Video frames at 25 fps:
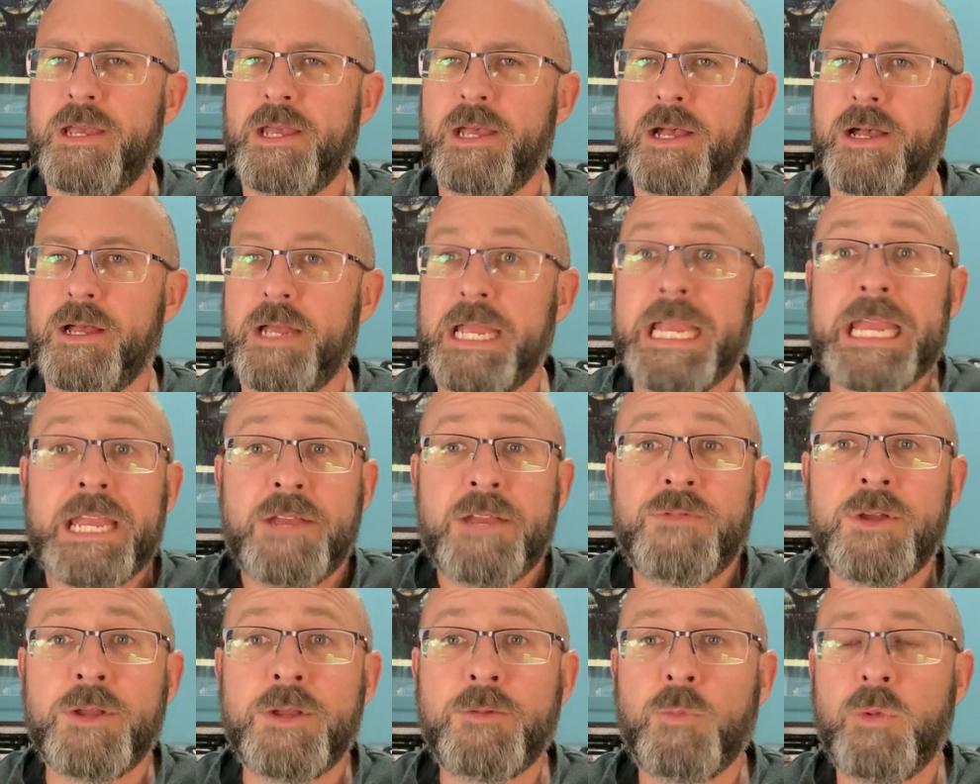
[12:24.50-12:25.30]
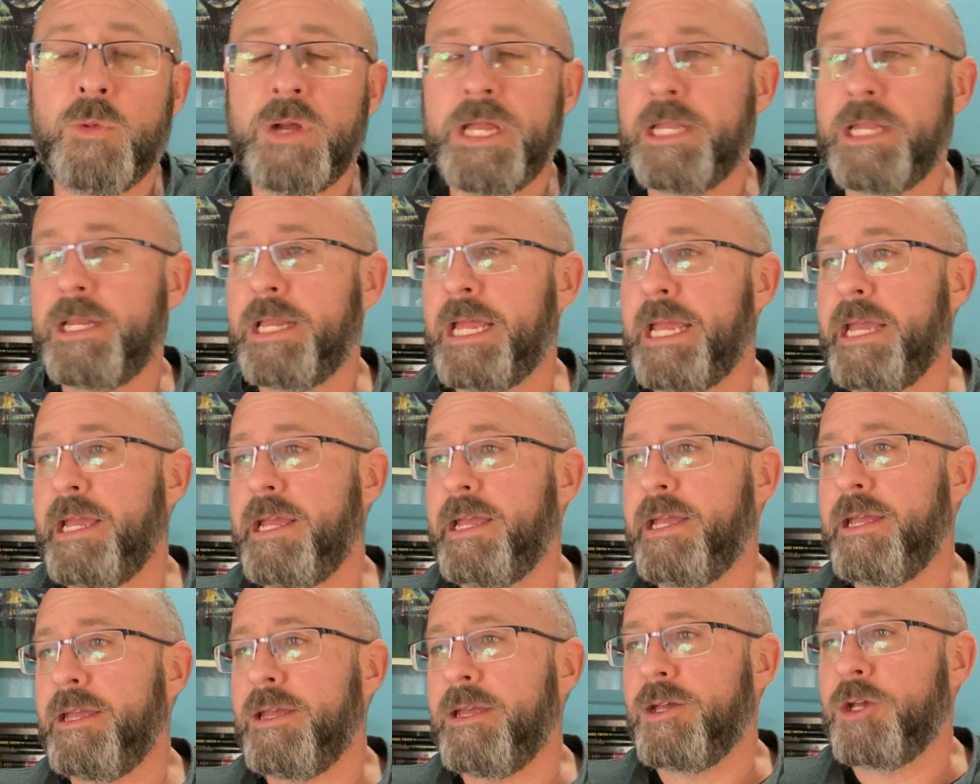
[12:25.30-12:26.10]
Uh, even when
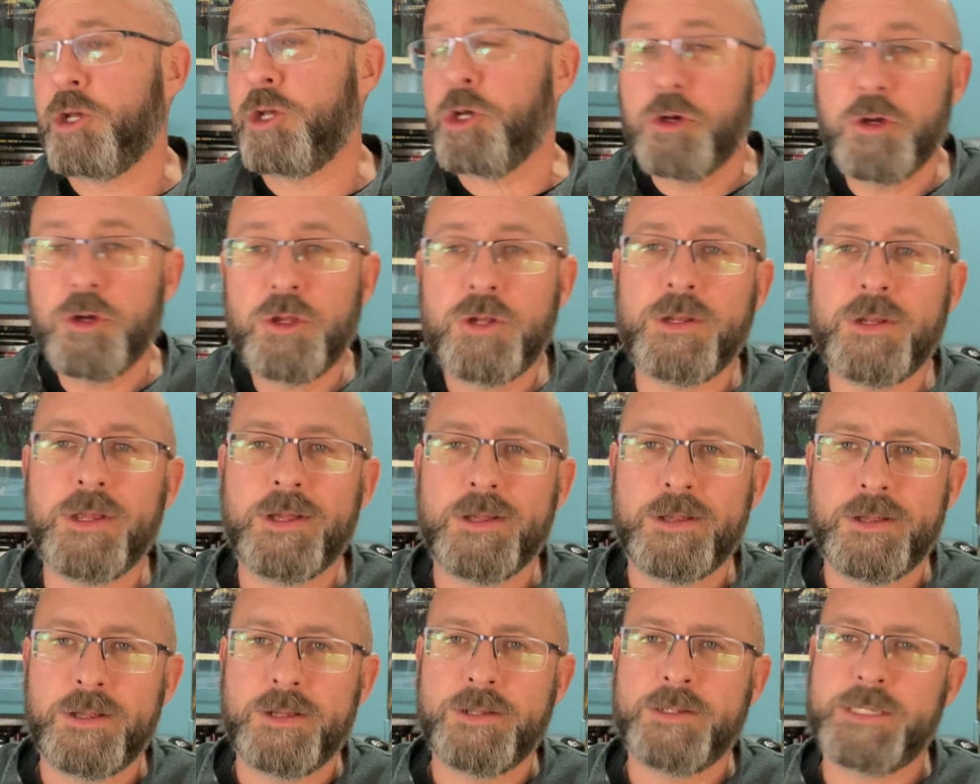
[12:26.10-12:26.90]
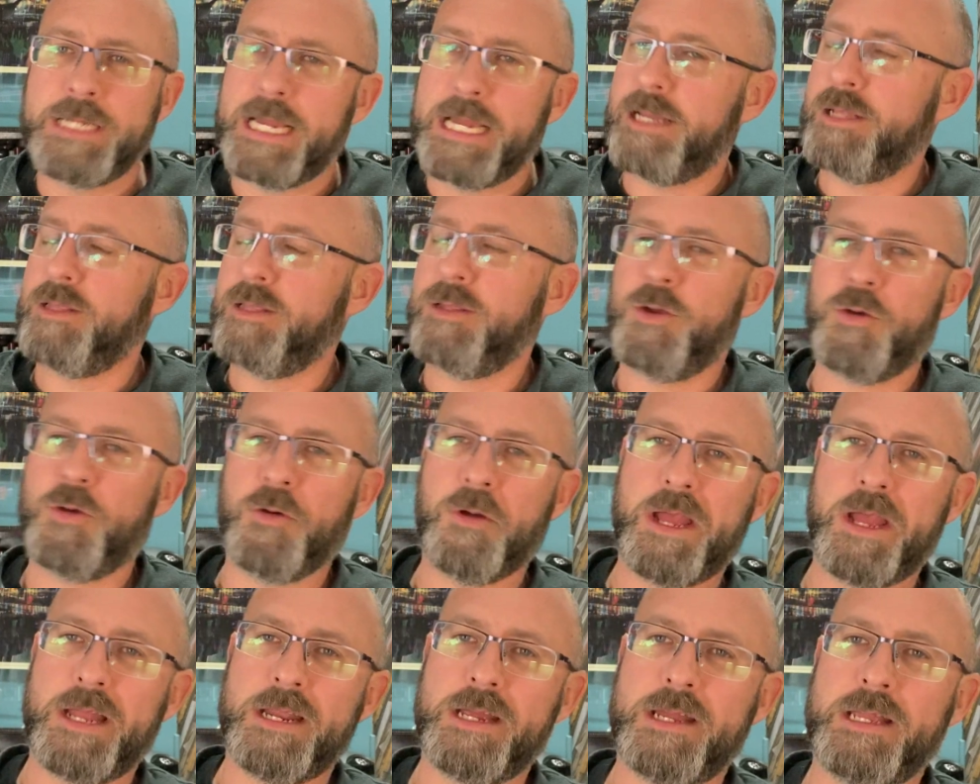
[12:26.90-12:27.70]
he could take
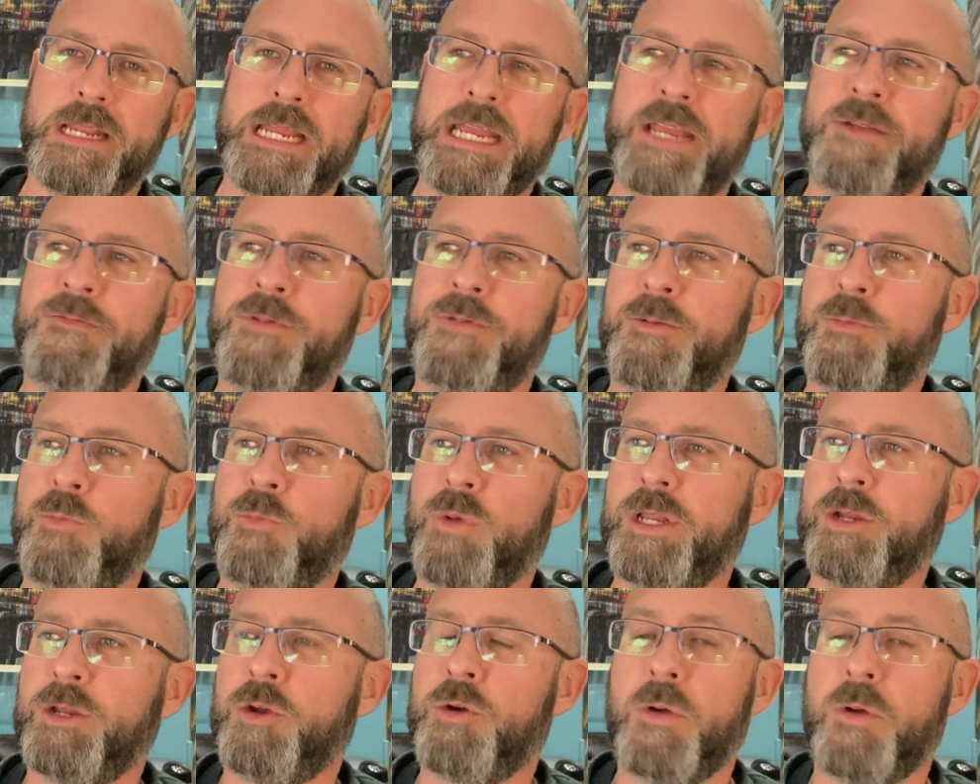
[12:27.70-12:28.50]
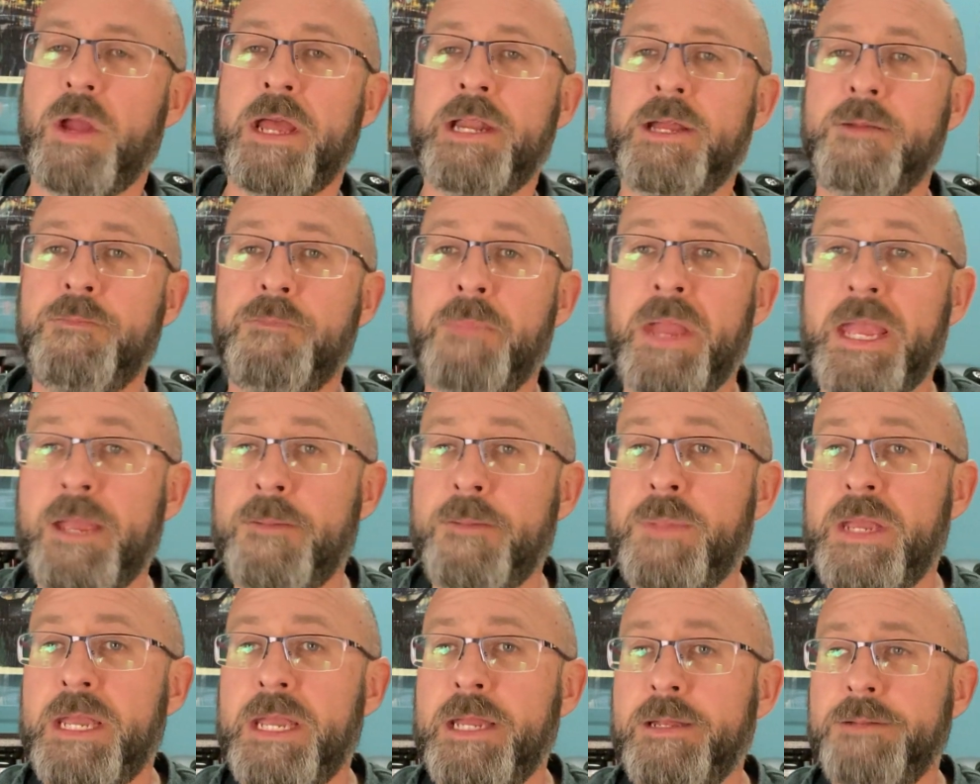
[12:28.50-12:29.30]
credit, even when credit may
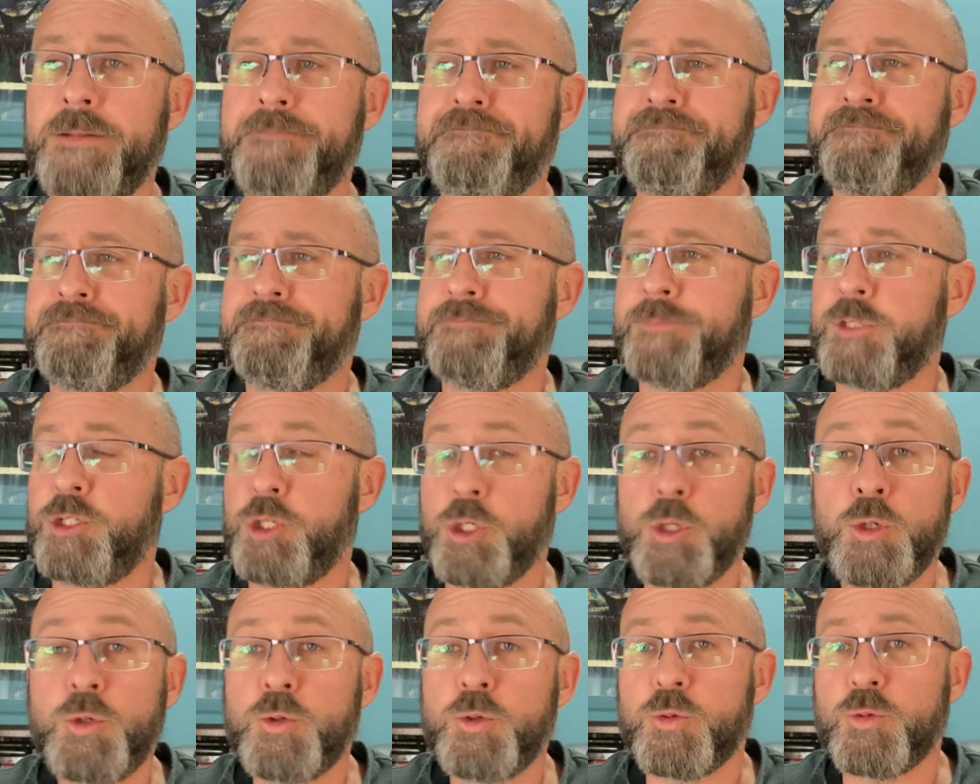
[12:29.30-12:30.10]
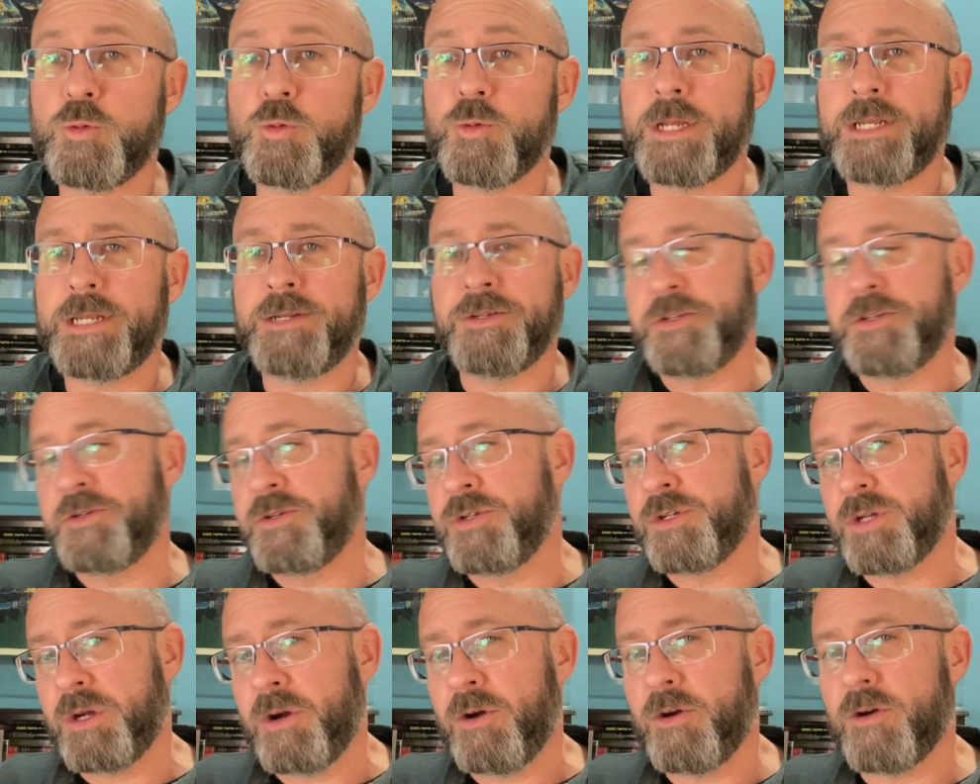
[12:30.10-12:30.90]
be due and
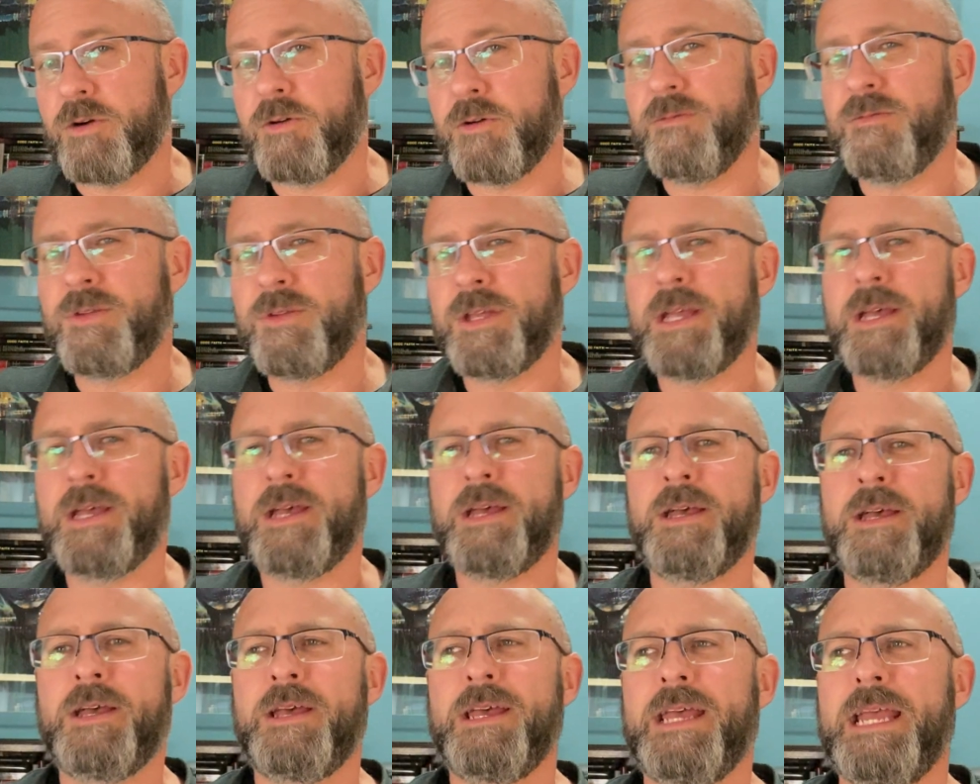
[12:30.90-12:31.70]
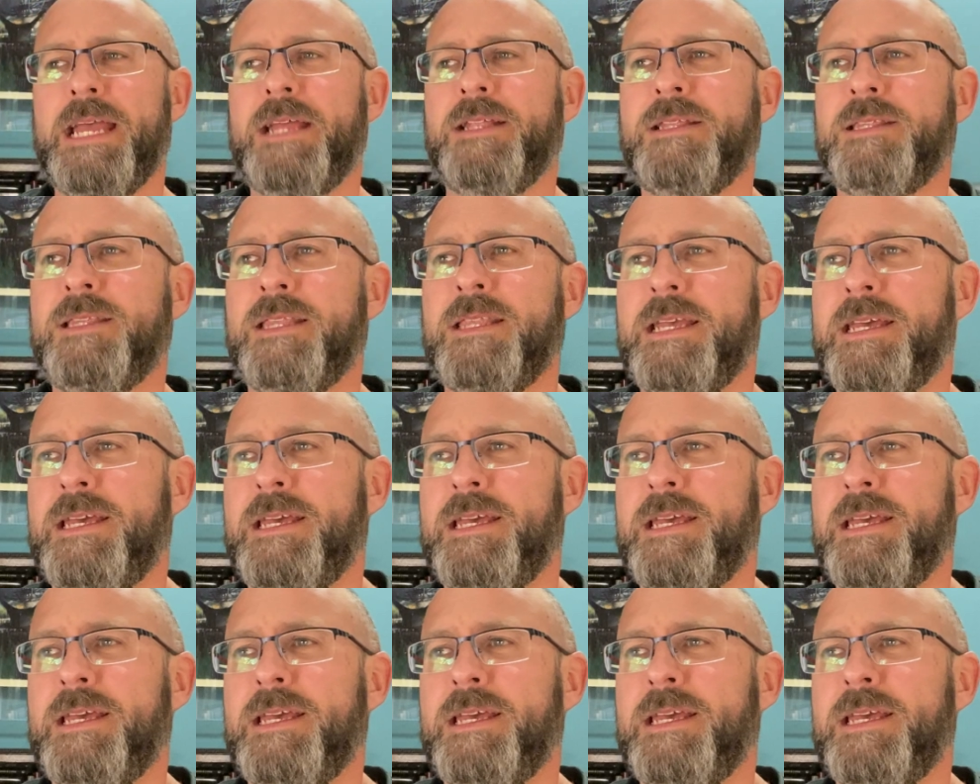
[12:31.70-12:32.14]
deserved, it